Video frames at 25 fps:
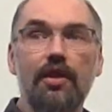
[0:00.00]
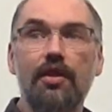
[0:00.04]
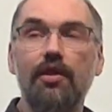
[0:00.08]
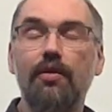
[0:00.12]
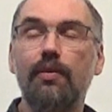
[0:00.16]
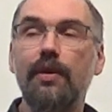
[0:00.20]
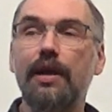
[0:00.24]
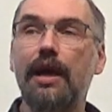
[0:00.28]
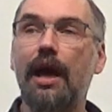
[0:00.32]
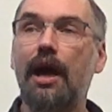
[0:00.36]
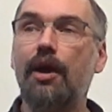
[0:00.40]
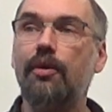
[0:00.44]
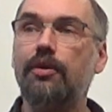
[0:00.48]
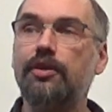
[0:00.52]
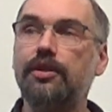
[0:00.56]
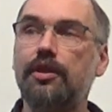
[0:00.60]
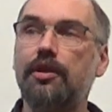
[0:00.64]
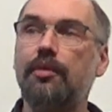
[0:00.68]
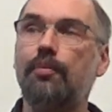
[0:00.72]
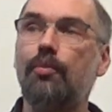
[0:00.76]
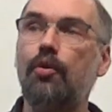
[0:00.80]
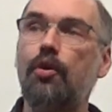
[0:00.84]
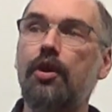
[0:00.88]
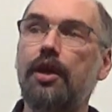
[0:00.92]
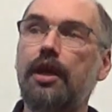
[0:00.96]
in 3 hours
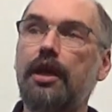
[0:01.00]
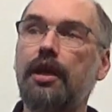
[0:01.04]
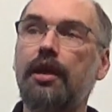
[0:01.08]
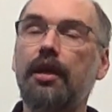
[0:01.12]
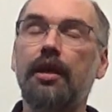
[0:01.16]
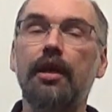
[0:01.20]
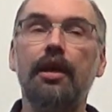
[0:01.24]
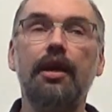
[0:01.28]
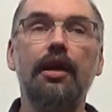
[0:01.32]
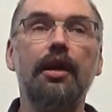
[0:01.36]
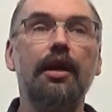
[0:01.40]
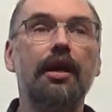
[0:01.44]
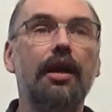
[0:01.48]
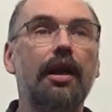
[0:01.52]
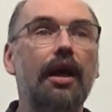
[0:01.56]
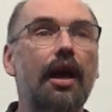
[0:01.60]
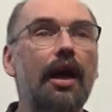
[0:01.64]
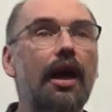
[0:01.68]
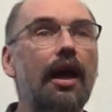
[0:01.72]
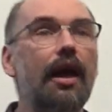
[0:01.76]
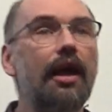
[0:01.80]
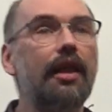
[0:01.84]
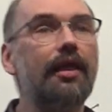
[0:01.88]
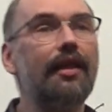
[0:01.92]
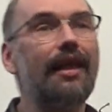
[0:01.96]
in a morning.
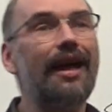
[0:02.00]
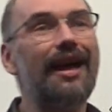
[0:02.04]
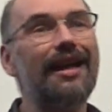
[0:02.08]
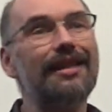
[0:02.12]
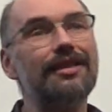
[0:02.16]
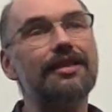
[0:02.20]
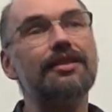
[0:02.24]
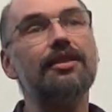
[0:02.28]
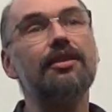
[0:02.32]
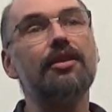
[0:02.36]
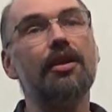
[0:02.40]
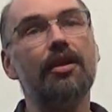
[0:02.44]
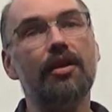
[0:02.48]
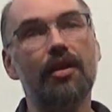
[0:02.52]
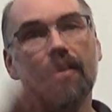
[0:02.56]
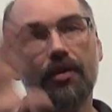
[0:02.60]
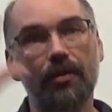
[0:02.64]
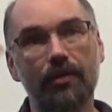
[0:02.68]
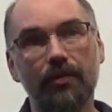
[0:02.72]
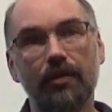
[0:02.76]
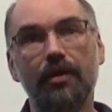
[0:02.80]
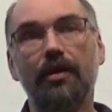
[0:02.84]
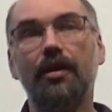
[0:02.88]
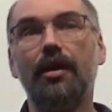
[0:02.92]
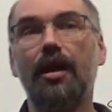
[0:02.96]
That's, you
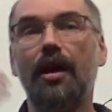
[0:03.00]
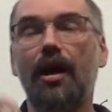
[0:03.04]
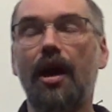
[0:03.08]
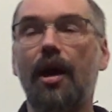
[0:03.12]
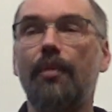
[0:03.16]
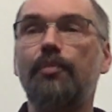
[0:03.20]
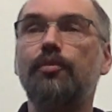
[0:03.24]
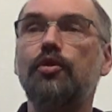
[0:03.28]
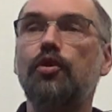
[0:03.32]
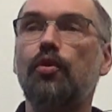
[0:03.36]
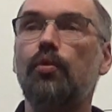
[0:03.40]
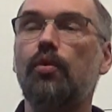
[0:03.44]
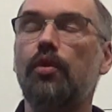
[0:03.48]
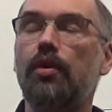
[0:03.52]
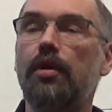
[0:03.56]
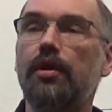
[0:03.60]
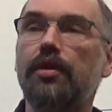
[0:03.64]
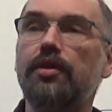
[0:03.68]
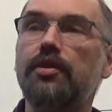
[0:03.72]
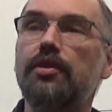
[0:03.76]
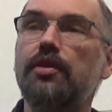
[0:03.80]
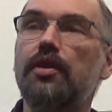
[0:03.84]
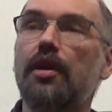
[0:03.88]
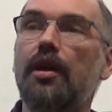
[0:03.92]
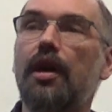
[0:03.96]
know, up
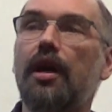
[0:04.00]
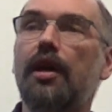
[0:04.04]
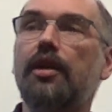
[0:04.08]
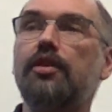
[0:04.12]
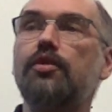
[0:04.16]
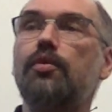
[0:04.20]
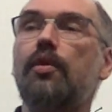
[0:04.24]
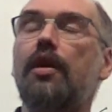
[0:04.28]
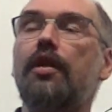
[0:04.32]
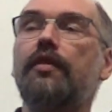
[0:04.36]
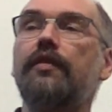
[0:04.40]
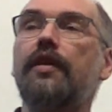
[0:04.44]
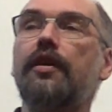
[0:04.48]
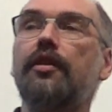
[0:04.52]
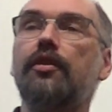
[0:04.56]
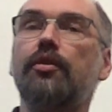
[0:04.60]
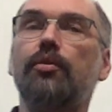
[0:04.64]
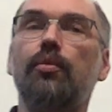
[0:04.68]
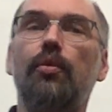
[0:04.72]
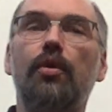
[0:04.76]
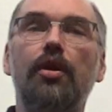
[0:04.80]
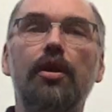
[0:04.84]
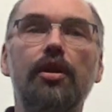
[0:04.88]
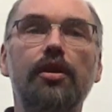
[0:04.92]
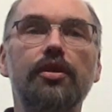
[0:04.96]
towards 1,200
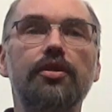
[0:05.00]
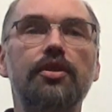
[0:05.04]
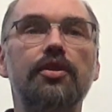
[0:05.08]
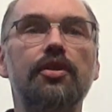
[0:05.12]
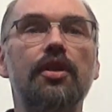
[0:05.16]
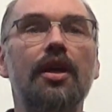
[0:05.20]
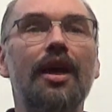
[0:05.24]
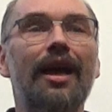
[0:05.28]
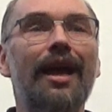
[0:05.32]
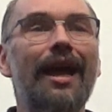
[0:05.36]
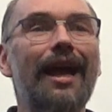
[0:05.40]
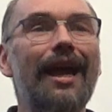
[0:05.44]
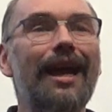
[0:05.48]
words.